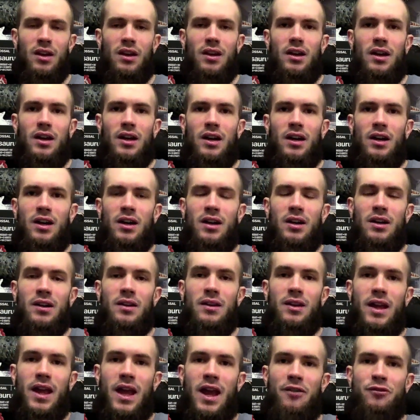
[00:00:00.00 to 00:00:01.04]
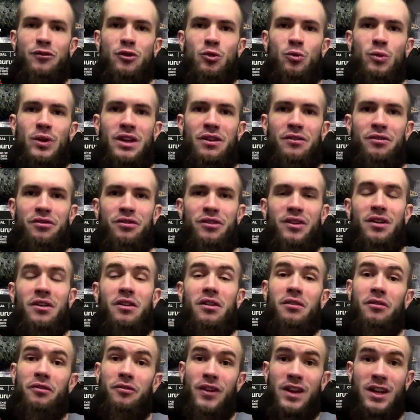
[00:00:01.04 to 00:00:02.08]
uh, after we've
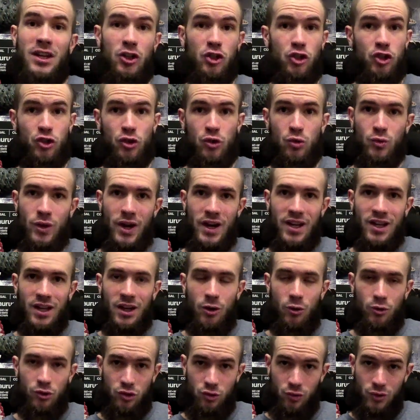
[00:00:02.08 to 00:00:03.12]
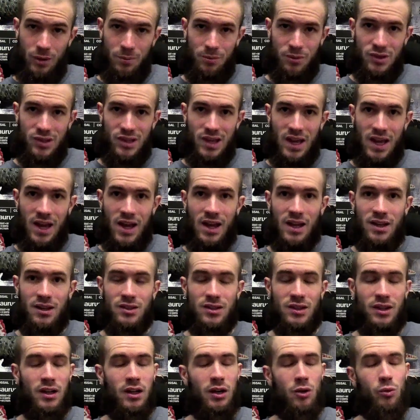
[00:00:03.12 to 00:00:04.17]
finished writing our script and
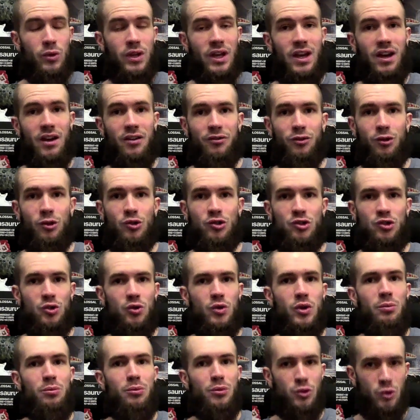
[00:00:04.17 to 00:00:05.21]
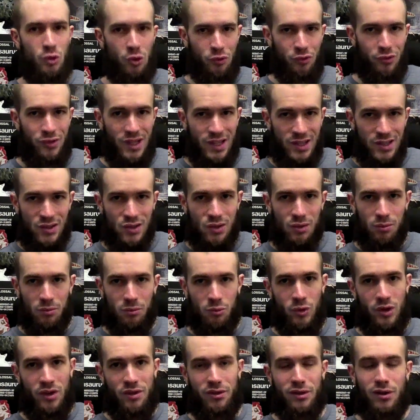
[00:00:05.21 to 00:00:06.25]
we have also improved it
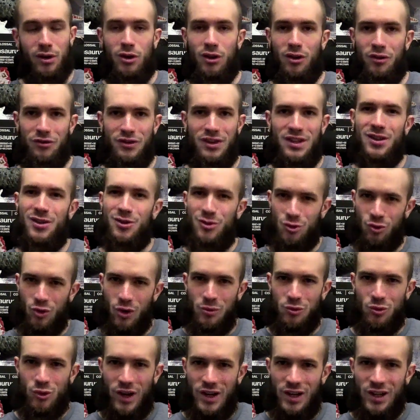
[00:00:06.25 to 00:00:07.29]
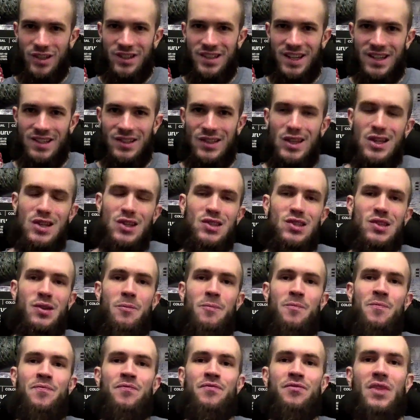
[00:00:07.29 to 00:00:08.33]
with all of the script writing techniques,
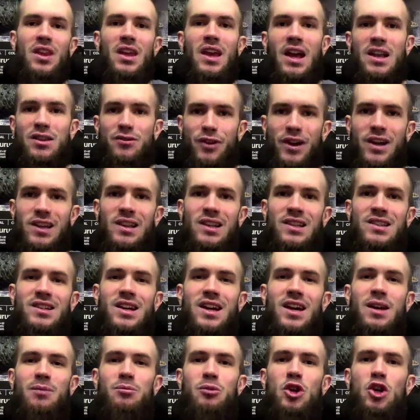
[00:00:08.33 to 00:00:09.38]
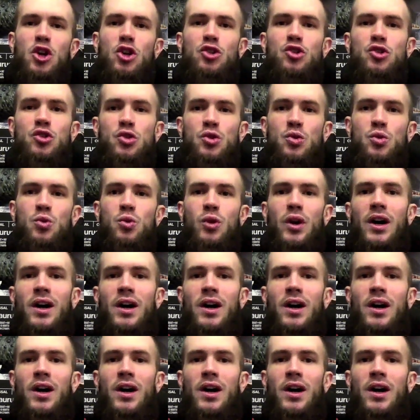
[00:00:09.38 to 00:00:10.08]
it's finally time to